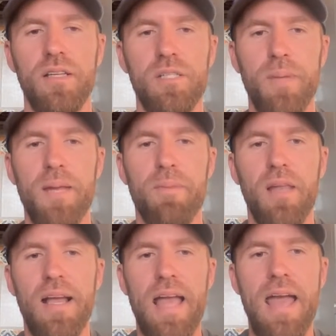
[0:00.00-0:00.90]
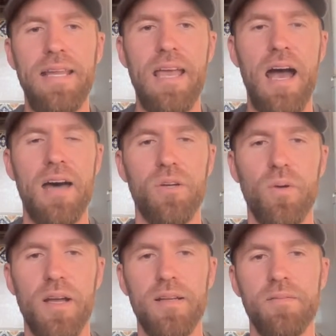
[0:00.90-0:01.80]
these people like Henny
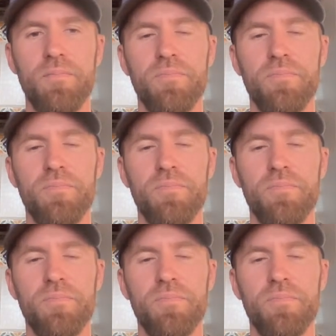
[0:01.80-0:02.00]
Hardaway.